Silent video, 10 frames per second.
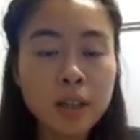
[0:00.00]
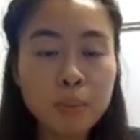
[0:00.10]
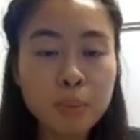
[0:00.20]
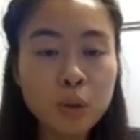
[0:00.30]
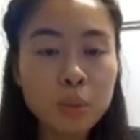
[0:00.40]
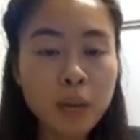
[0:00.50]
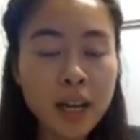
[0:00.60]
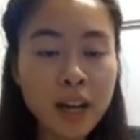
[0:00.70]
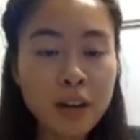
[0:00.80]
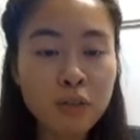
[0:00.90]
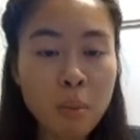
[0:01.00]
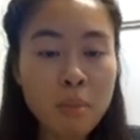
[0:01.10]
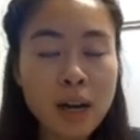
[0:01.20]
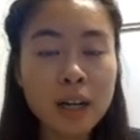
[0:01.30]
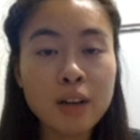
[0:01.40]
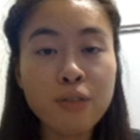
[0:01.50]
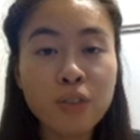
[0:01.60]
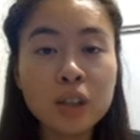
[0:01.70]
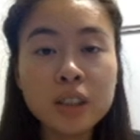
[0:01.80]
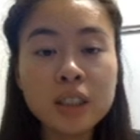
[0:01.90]
And then boom, I have my
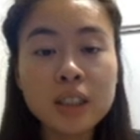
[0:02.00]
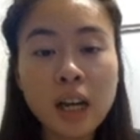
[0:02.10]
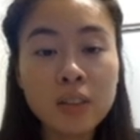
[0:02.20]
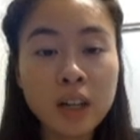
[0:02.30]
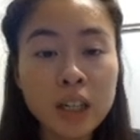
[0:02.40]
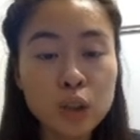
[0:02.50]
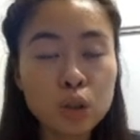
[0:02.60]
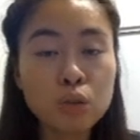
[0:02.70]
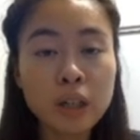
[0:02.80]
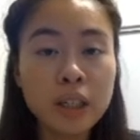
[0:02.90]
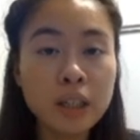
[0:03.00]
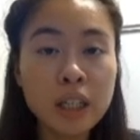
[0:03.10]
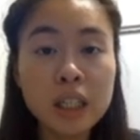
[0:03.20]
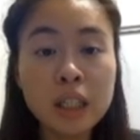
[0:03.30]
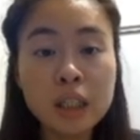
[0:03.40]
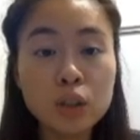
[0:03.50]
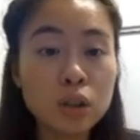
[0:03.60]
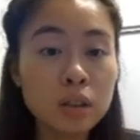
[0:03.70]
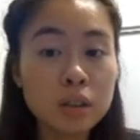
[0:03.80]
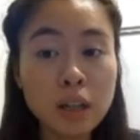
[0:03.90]
first design that I just created in
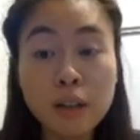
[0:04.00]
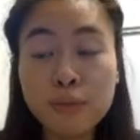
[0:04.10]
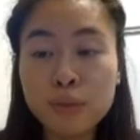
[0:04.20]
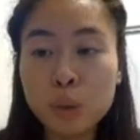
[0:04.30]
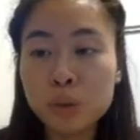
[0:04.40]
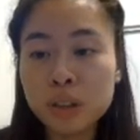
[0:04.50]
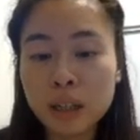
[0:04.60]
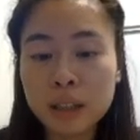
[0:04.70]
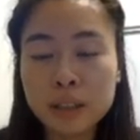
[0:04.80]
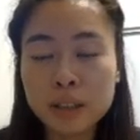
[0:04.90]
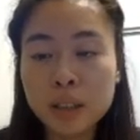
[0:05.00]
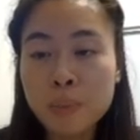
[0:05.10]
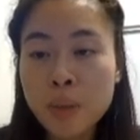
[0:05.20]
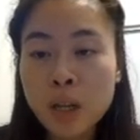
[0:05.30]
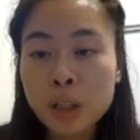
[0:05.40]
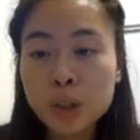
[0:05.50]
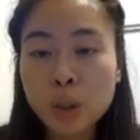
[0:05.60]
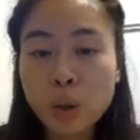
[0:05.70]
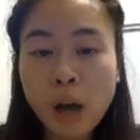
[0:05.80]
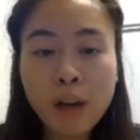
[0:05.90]
just a few seconds.
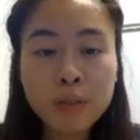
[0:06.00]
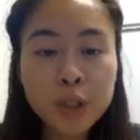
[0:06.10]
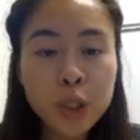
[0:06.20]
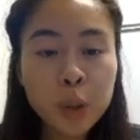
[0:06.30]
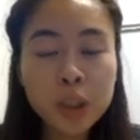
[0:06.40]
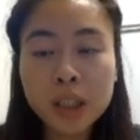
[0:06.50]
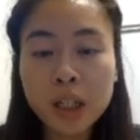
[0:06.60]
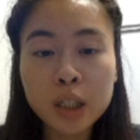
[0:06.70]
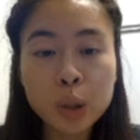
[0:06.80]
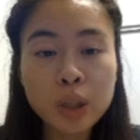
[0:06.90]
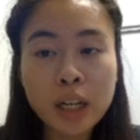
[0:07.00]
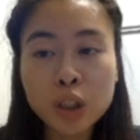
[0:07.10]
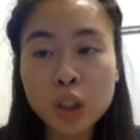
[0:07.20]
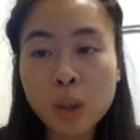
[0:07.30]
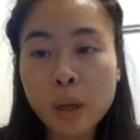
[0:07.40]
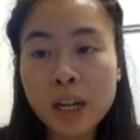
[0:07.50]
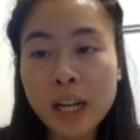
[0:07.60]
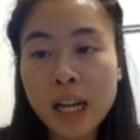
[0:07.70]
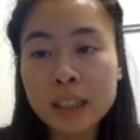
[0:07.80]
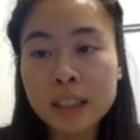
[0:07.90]
So after you are done, you can actually go
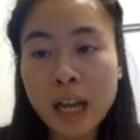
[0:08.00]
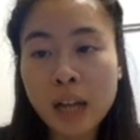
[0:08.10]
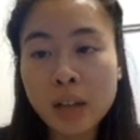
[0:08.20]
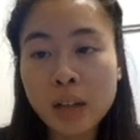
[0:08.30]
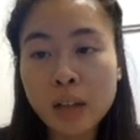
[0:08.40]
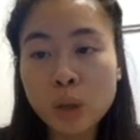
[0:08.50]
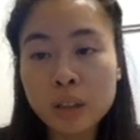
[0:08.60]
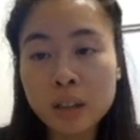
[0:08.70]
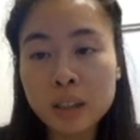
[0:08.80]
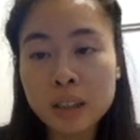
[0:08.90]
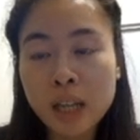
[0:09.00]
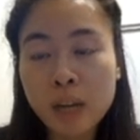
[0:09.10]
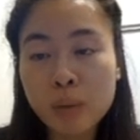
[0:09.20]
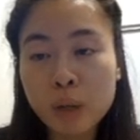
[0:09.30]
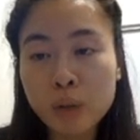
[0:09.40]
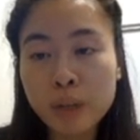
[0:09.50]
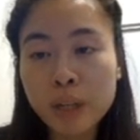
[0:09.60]
ahead and download the design right